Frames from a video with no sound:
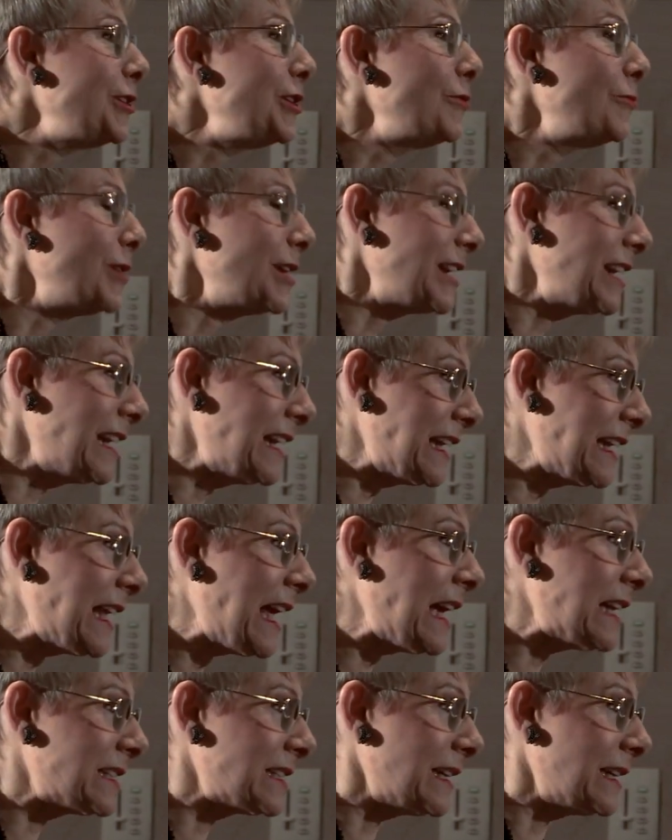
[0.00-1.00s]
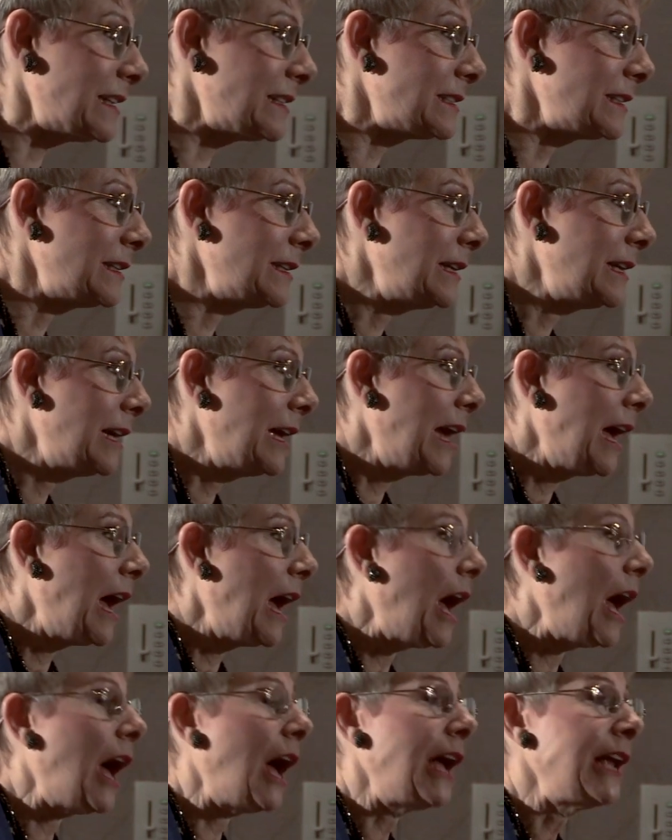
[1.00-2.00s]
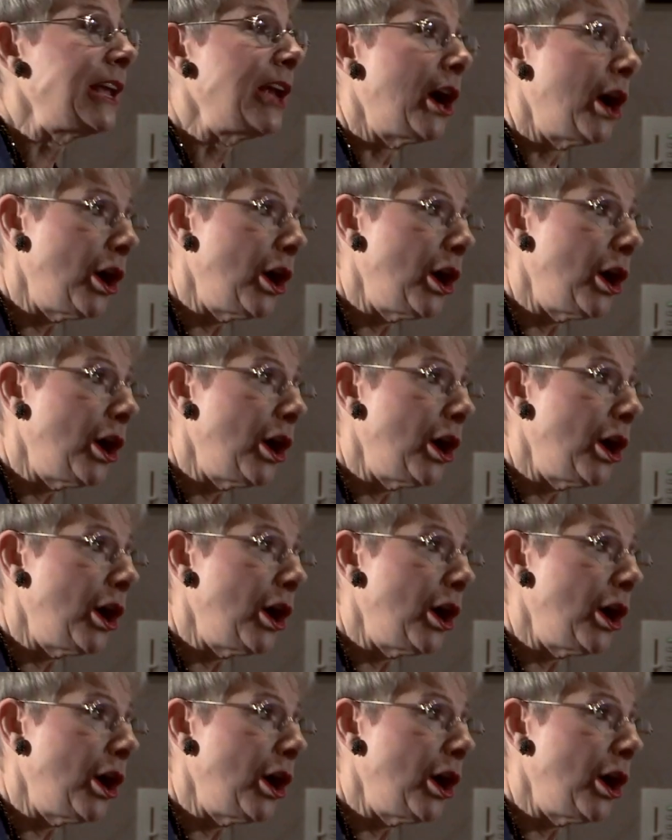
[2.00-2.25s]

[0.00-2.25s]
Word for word: you were going to get it. I